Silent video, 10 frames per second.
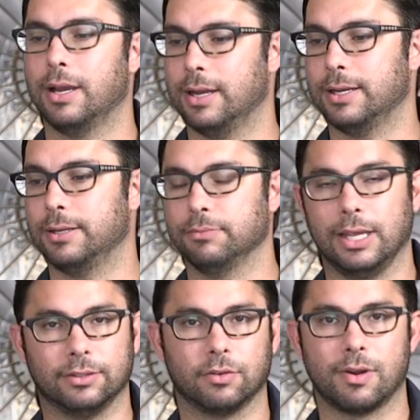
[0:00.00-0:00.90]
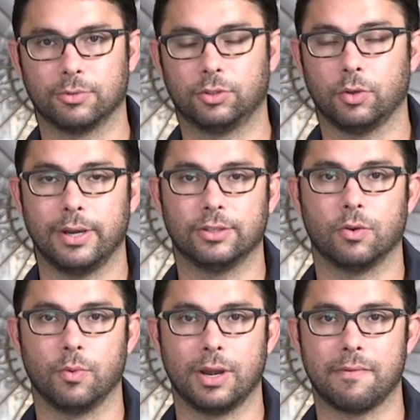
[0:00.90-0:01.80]
Instagram stories
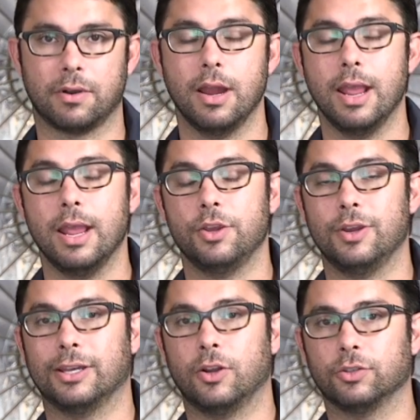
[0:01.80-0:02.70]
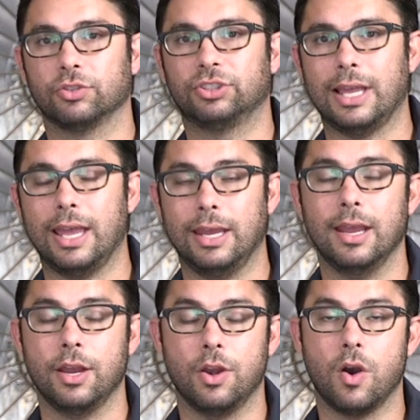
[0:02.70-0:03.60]
or whatever. You can also
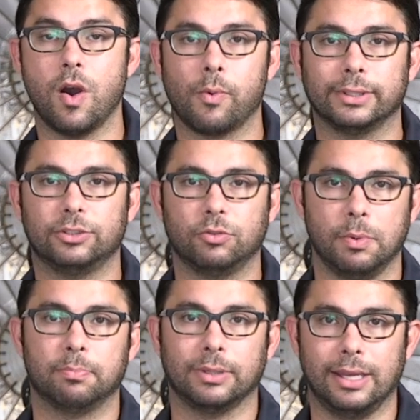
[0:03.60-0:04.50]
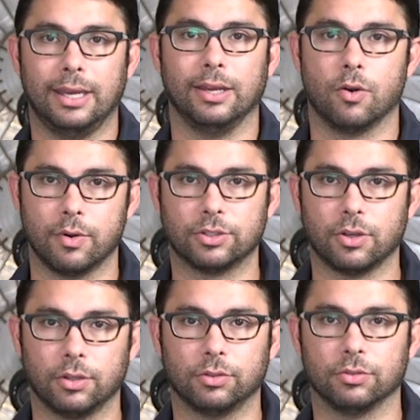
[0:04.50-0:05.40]
say, no, I want this to be played in
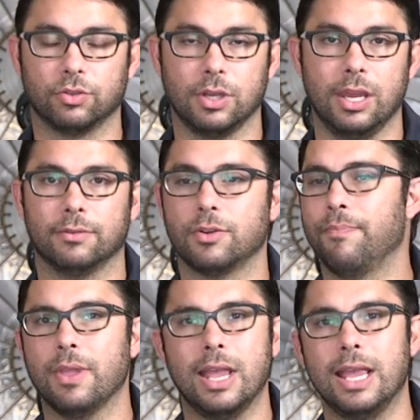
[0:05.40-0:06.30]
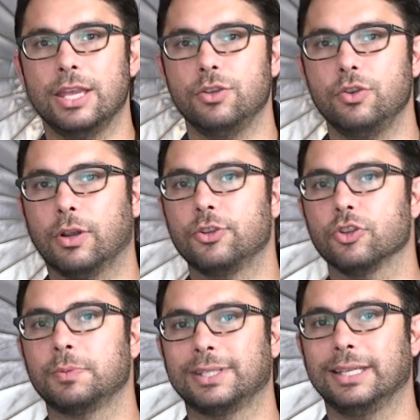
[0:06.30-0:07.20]
horizontal. So you can
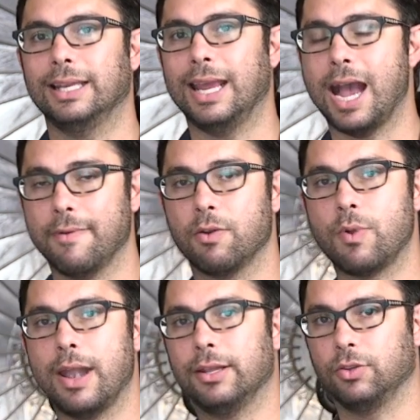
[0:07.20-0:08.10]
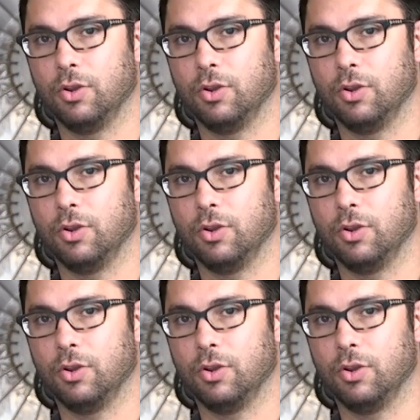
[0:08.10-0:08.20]
just basically have it ready to